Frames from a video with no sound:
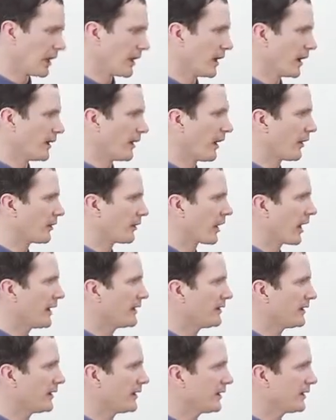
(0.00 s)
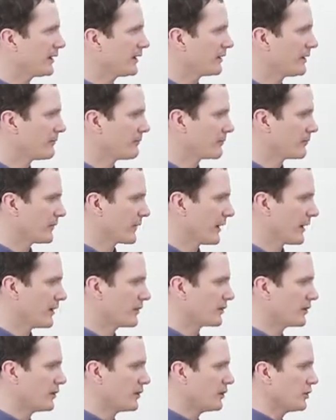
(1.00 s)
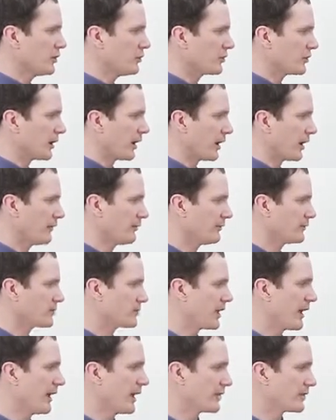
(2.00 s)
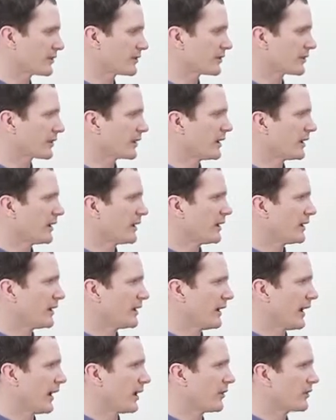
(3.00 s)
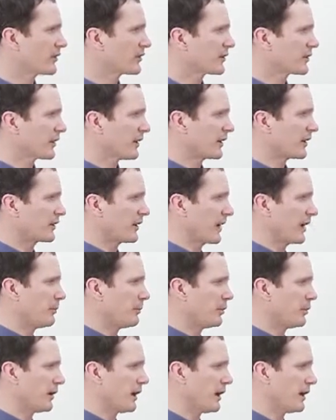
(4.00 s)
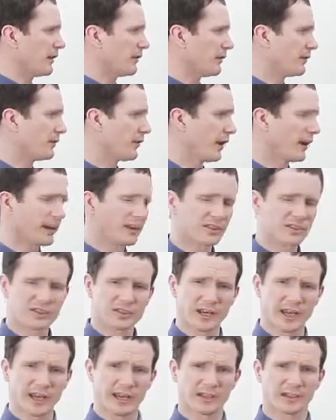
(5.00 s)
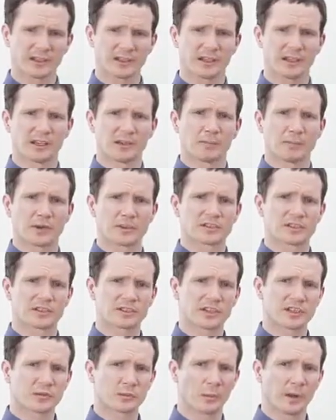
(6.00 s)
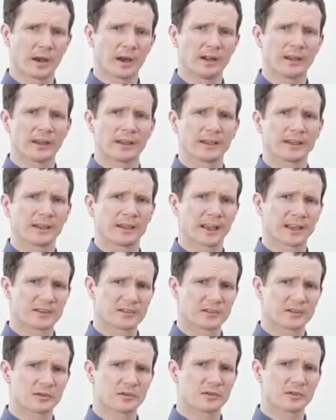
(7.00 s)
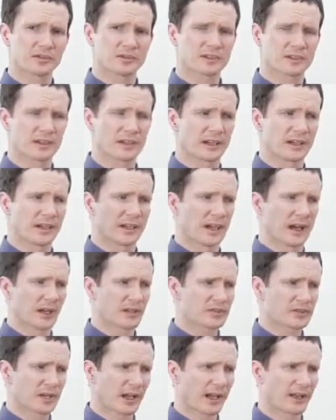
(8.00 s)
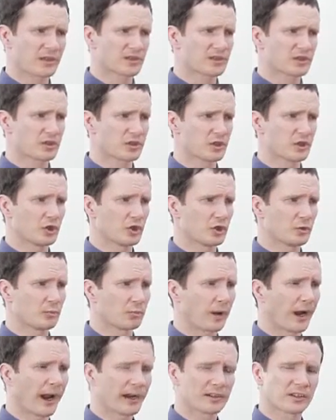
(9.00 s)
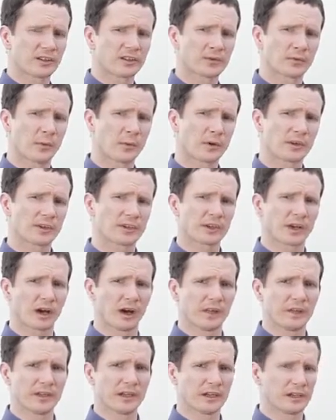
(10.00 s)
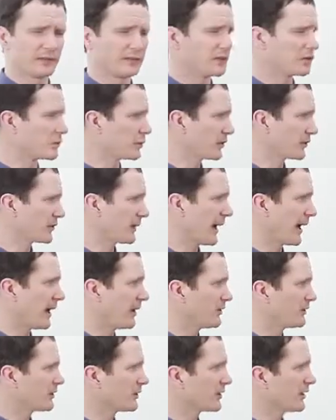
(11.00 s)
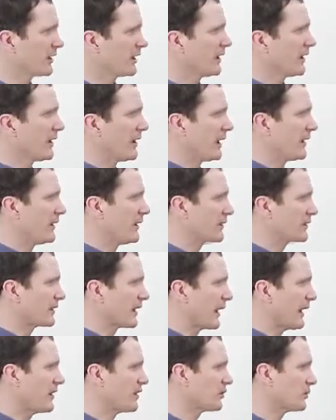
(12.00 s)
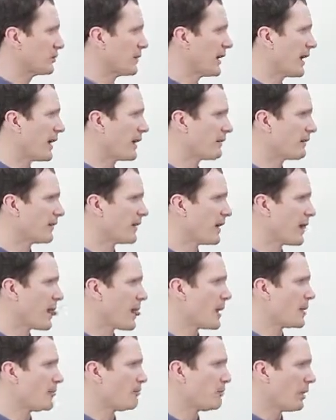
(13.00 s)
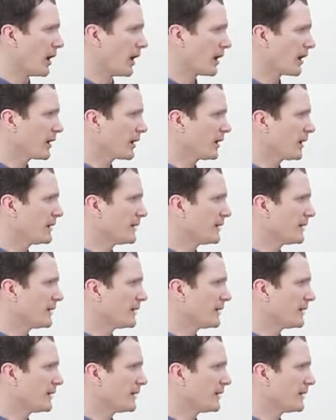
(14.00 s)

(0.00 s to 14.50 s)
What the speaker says: Another idea is the use of chants. Now, this is an example of a phonics chant, but just as well, it can get students a chance to practice focusing on the individual sounds. In this case, we have bug,